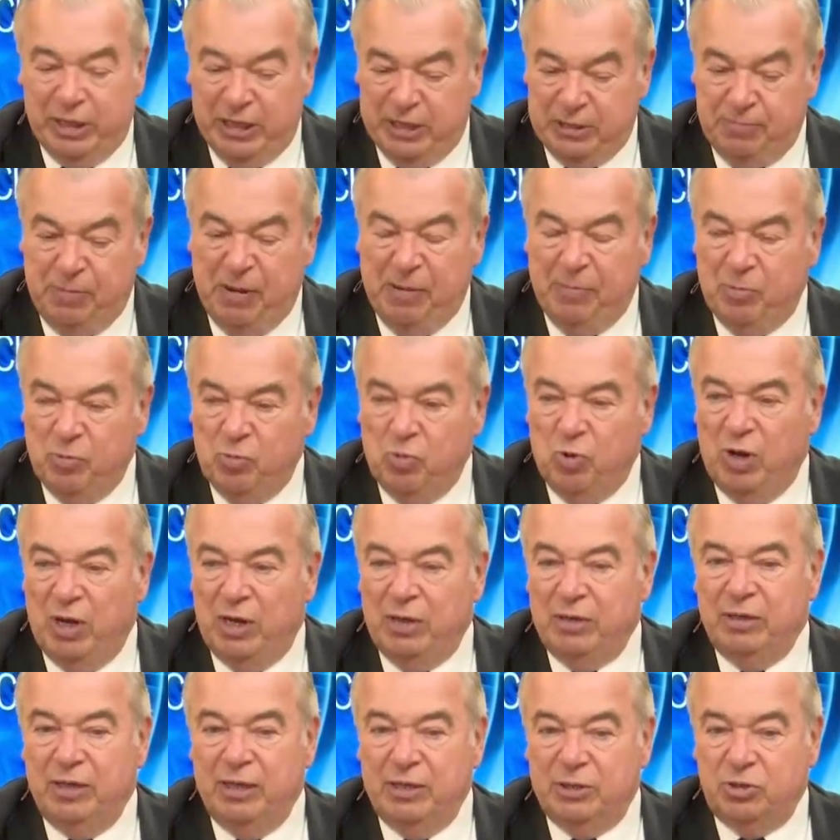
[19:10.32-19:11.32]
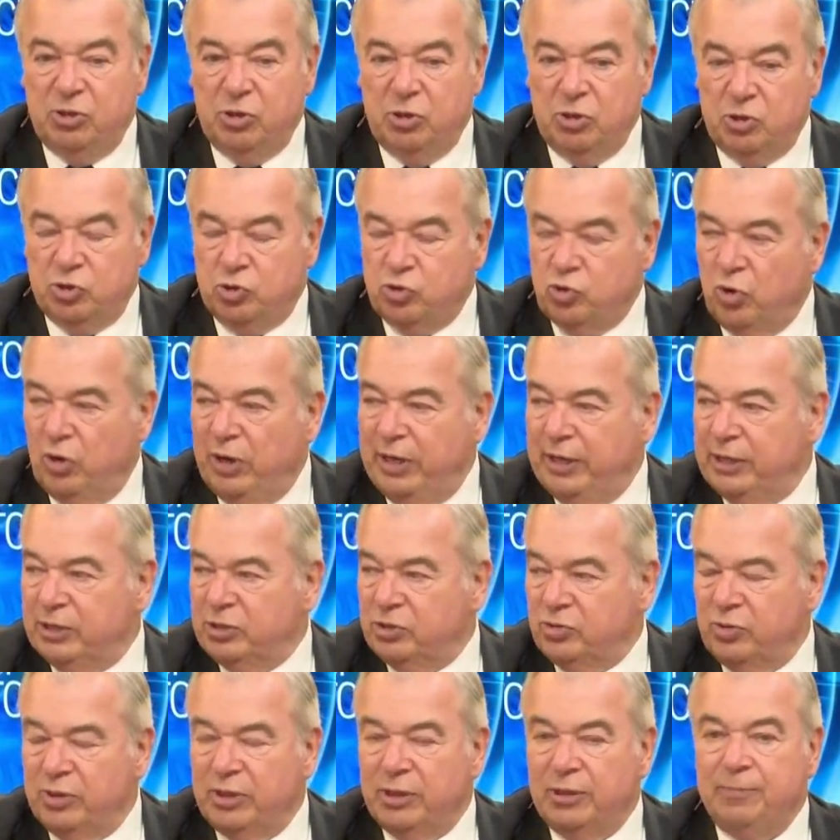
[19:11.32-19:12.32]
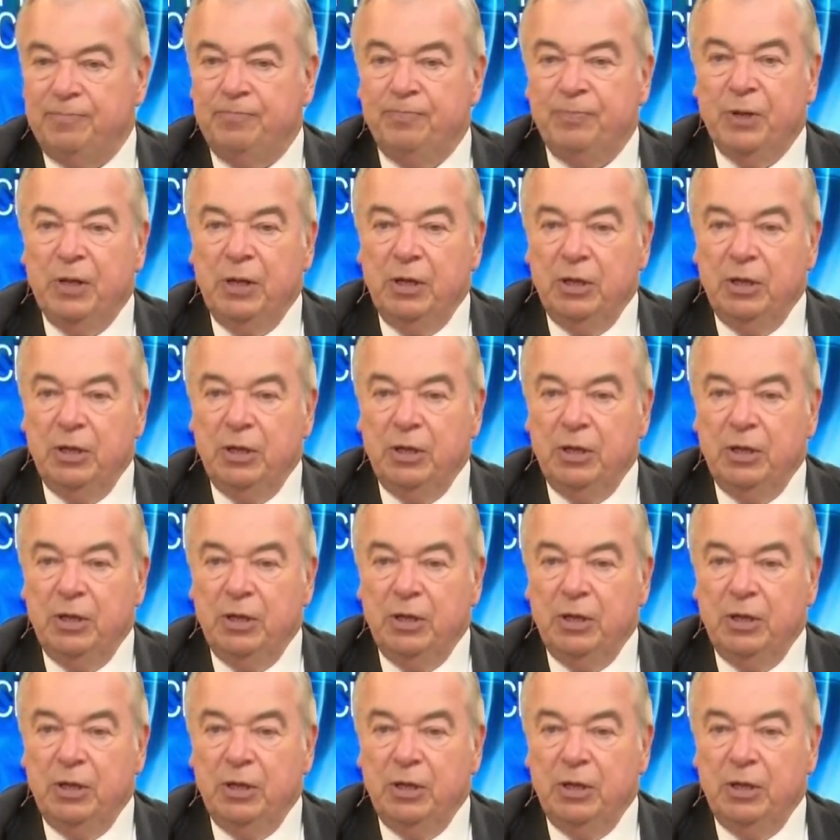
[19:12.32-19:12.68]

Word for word: these people want is to destroy Israel,